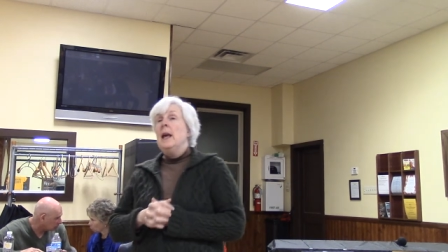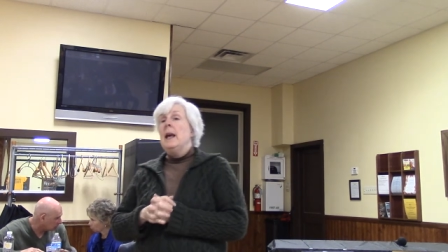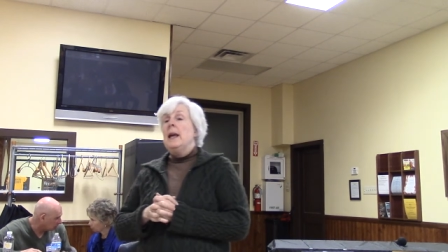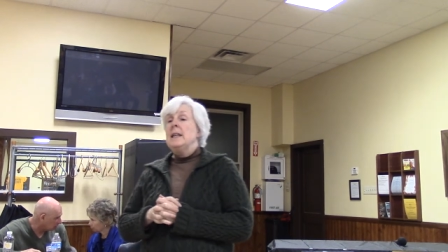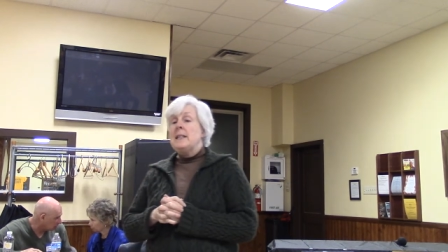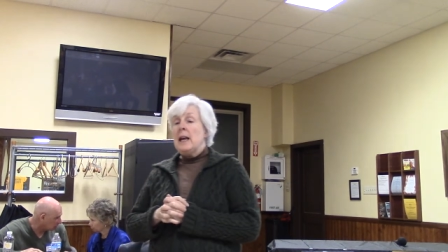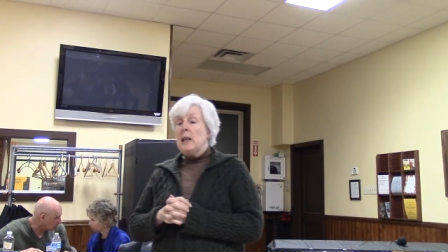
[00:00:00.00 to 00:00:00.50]

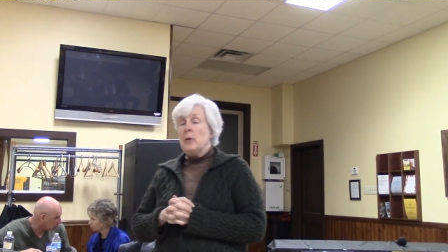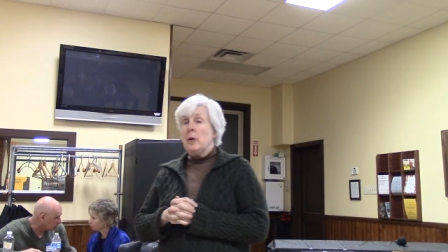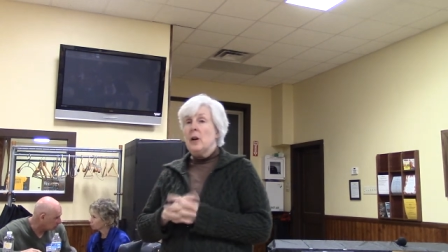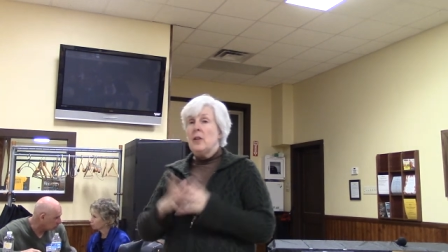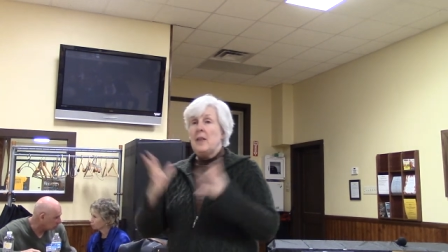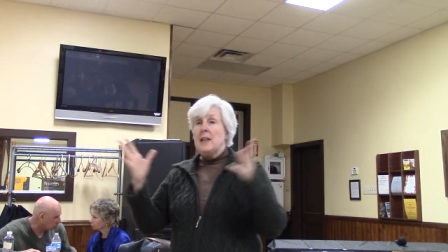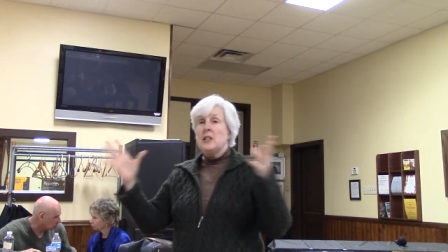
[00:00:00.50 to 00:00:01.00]
In
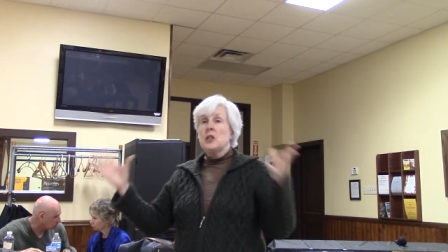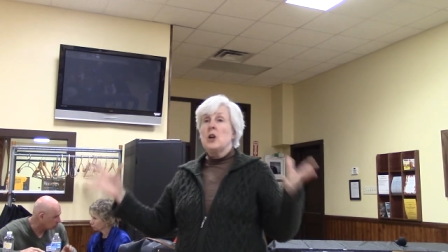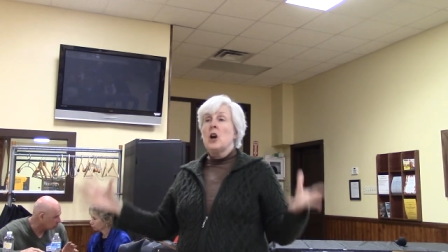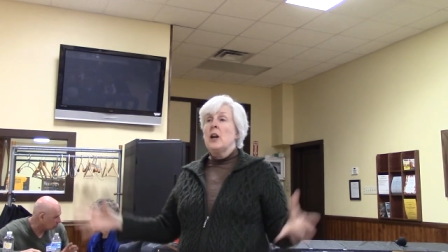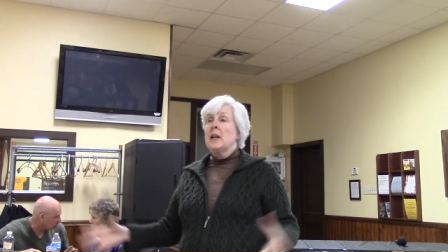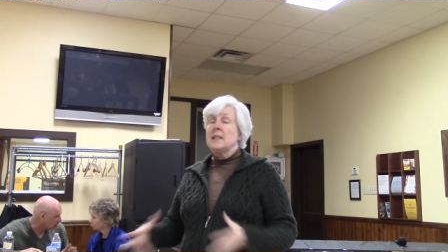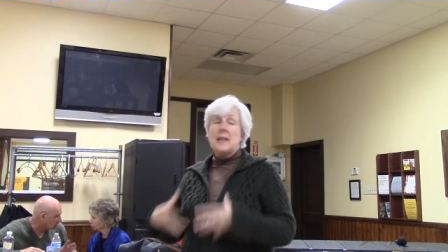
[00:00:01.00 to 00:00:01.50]
Delaware, they
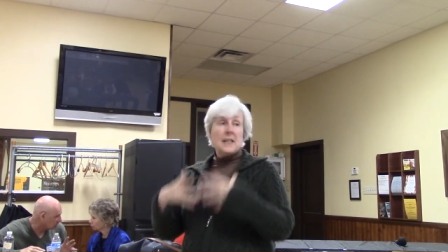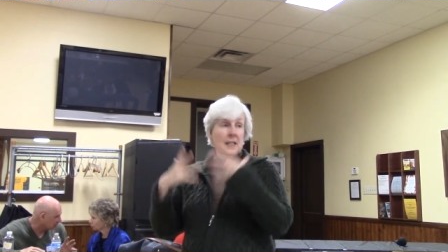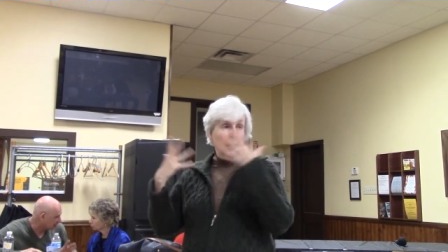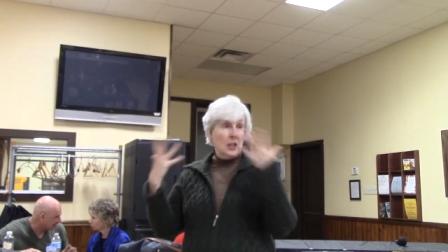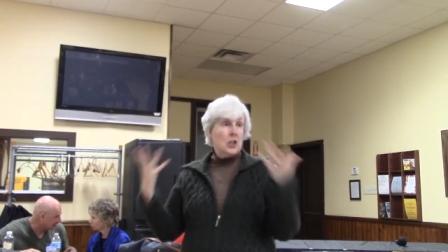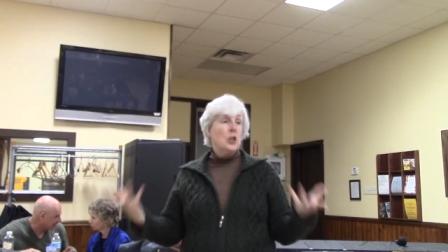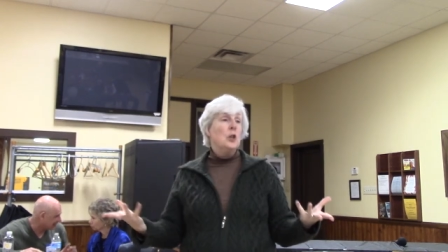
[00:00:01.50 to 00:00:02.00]
start
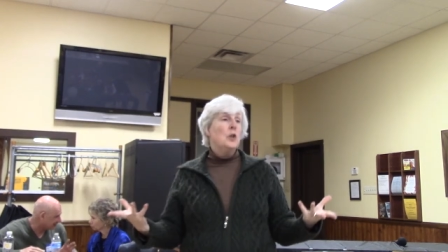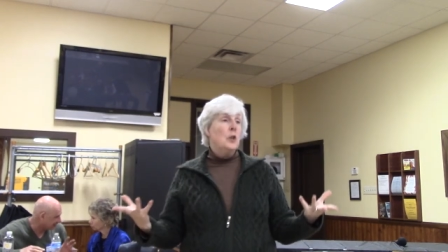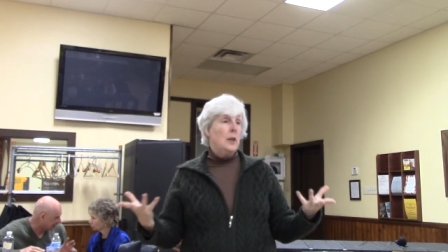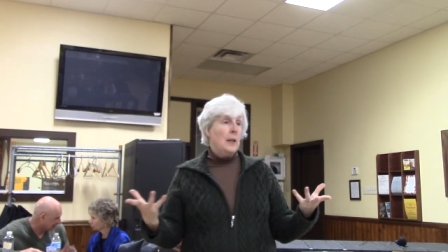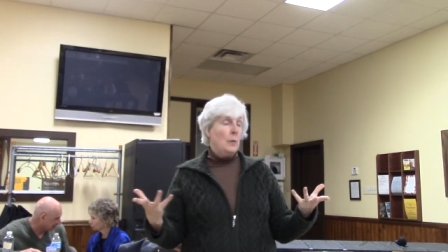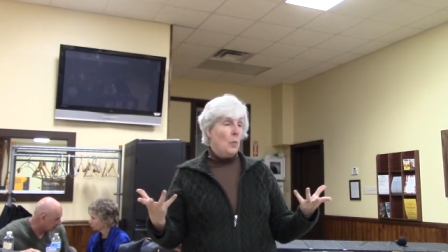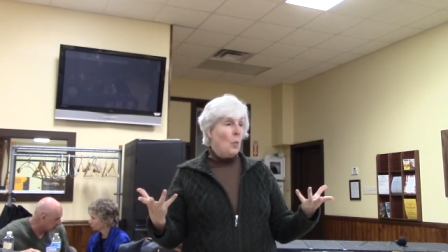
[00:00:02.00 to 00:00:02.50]
assessing the
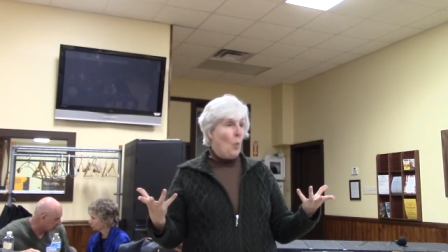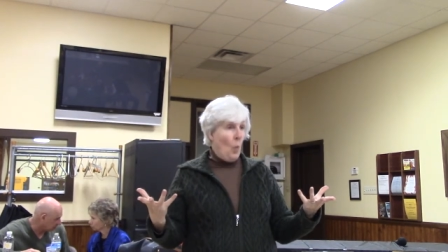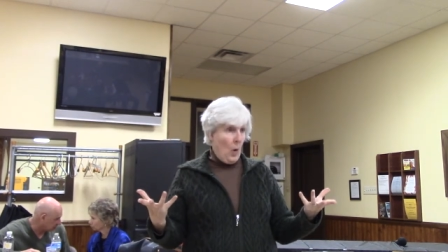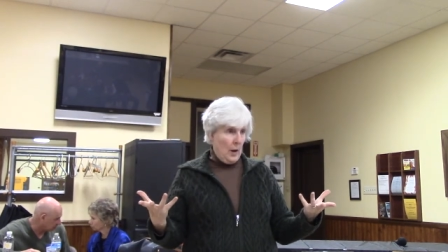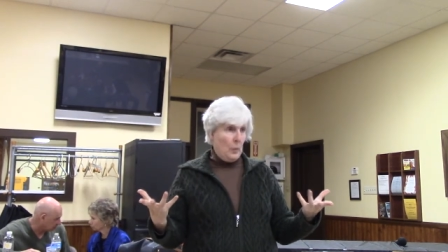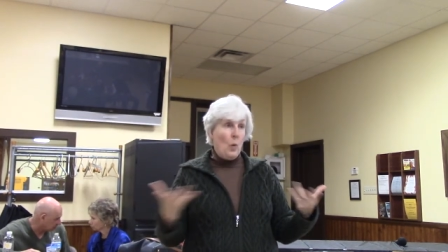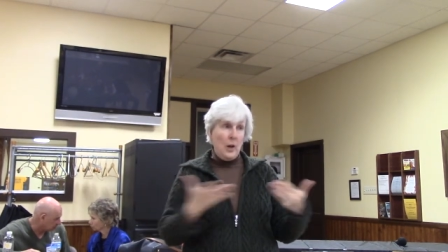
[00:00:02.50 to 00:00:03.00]
children at
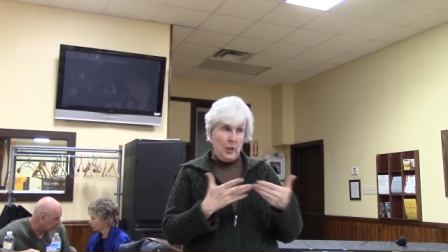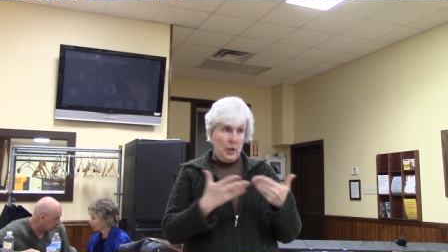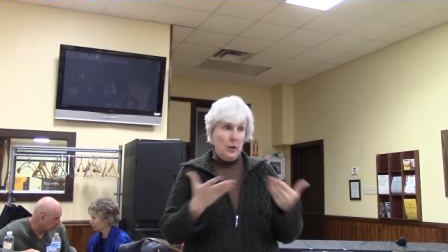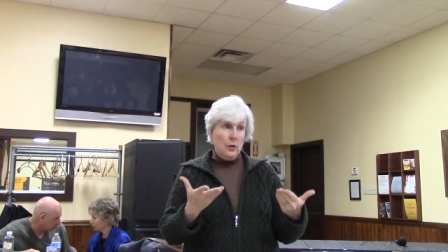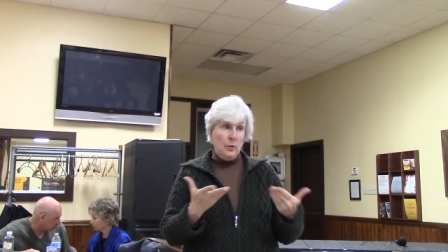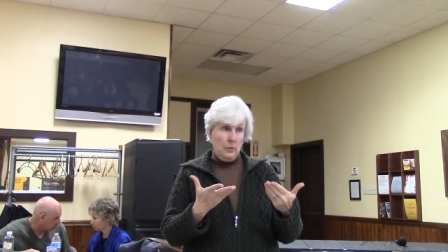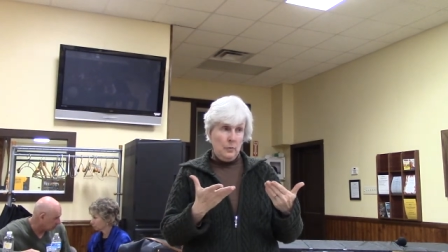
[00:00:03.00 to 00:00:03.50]
one
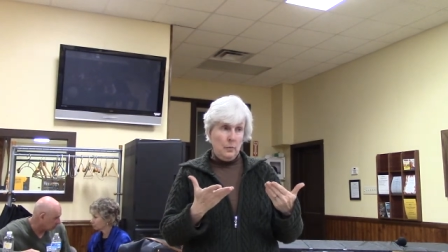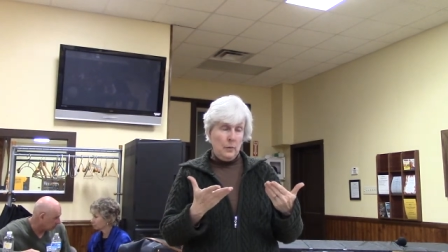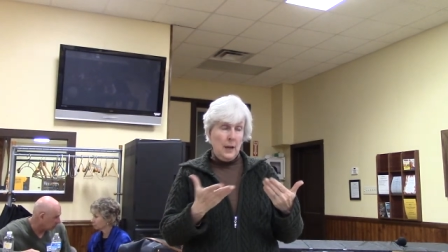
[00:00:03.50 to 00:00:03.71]
year,